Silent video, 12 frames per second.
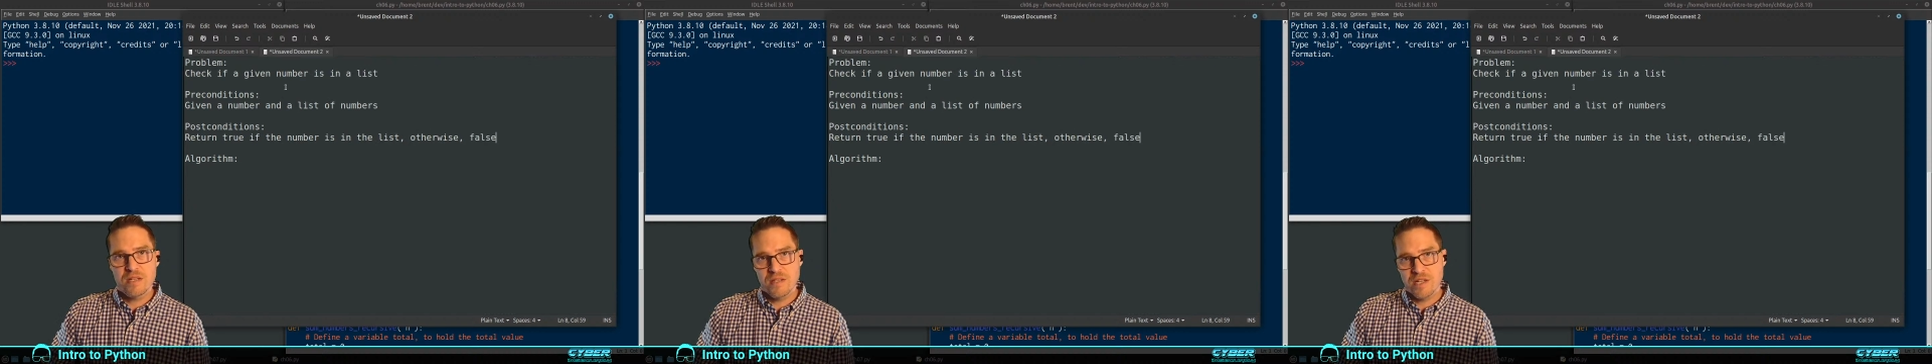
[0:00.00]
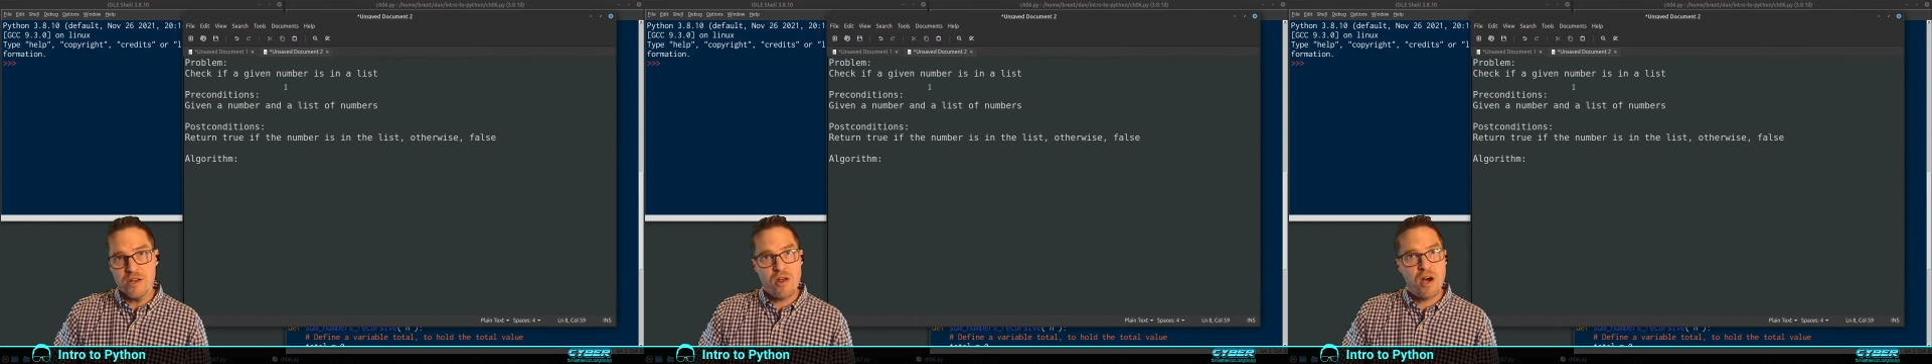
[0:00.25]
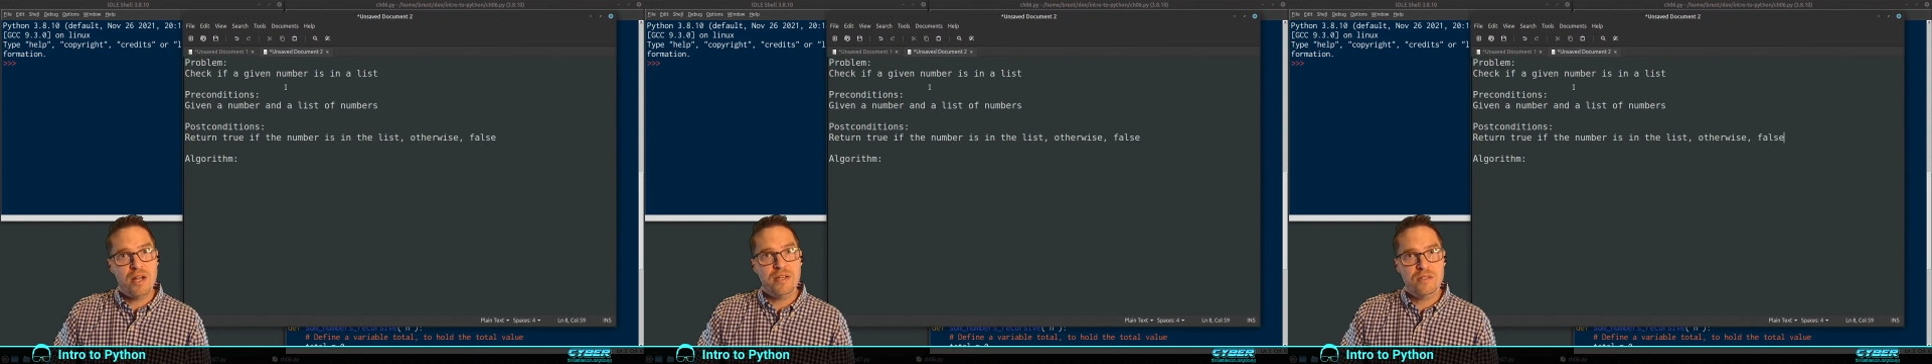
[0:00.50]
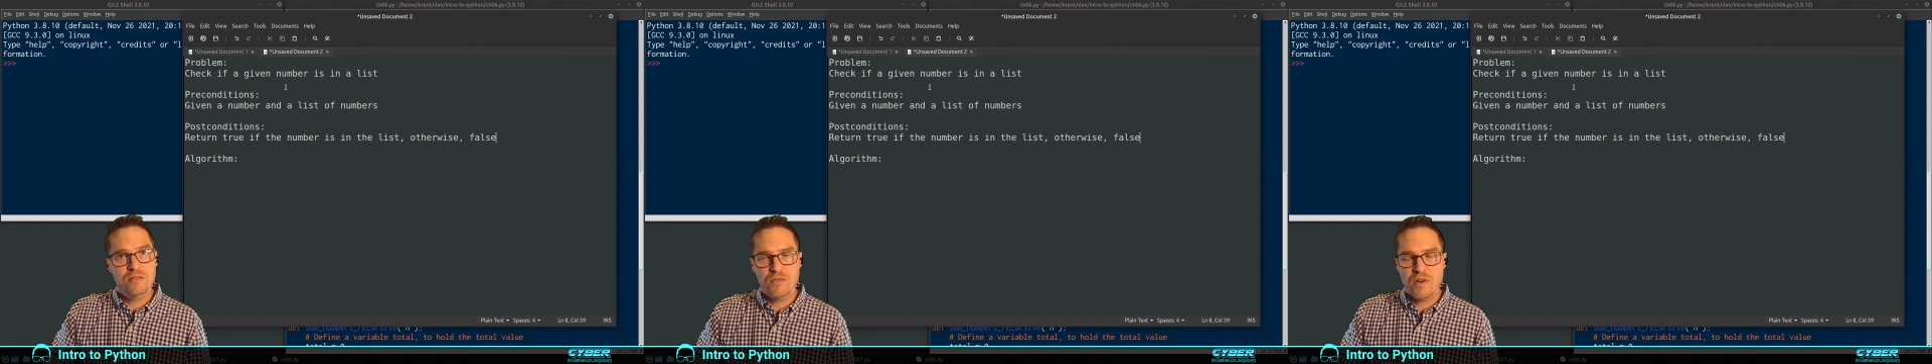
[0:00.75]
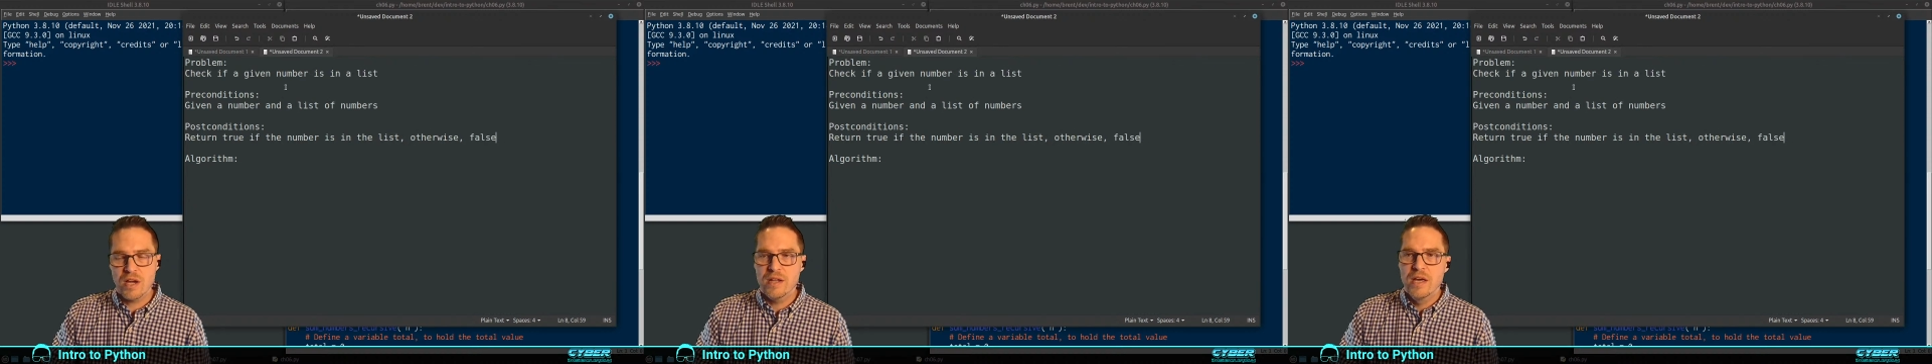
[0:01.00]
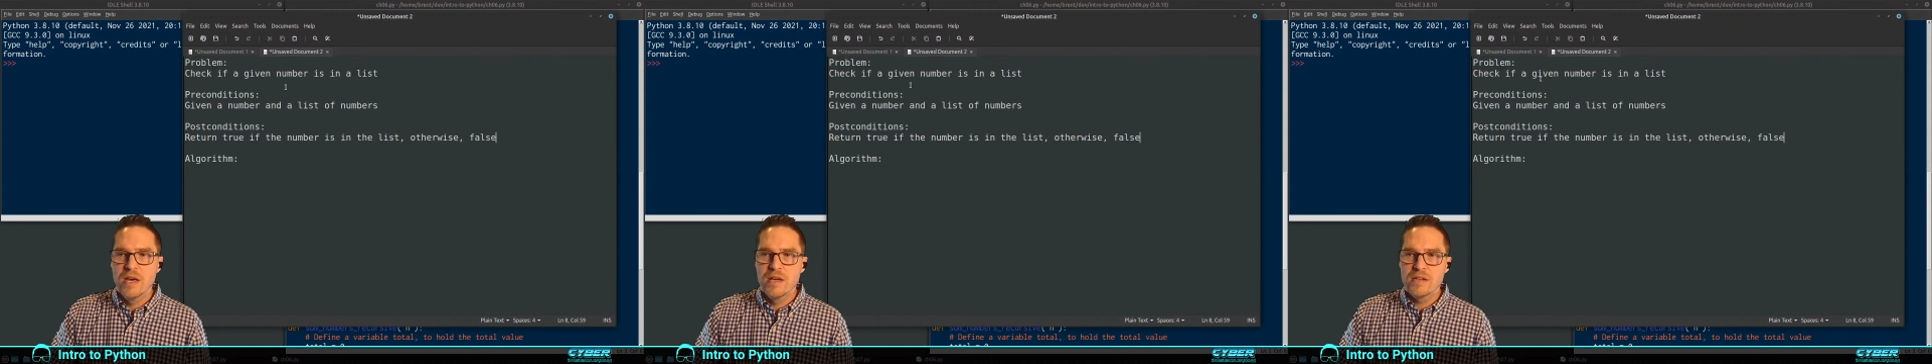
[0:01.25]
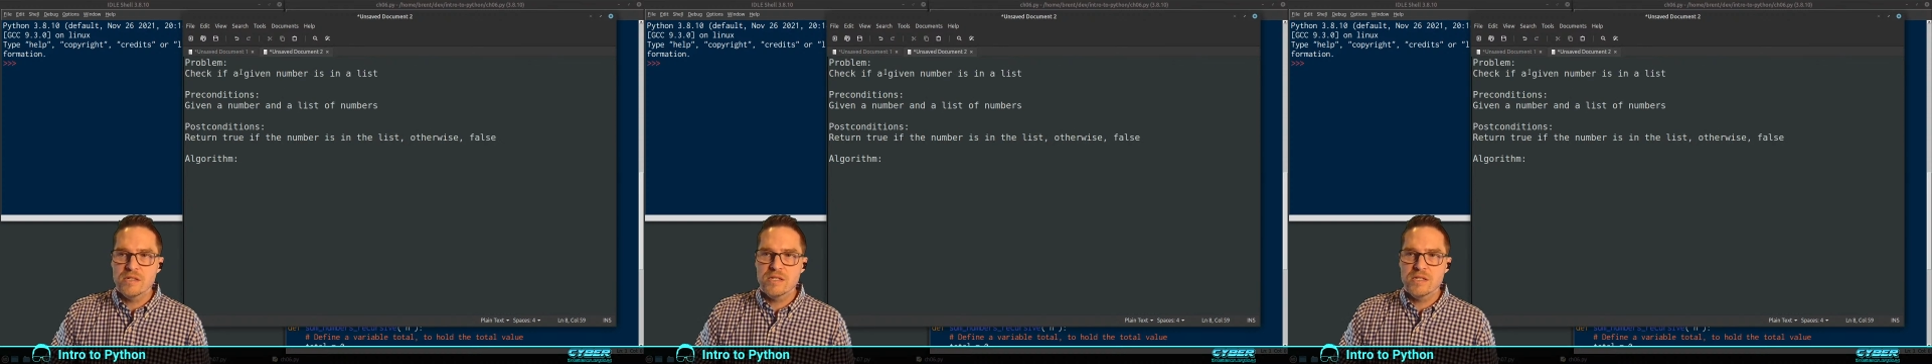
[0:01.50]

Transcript: and then not it, right? Because it's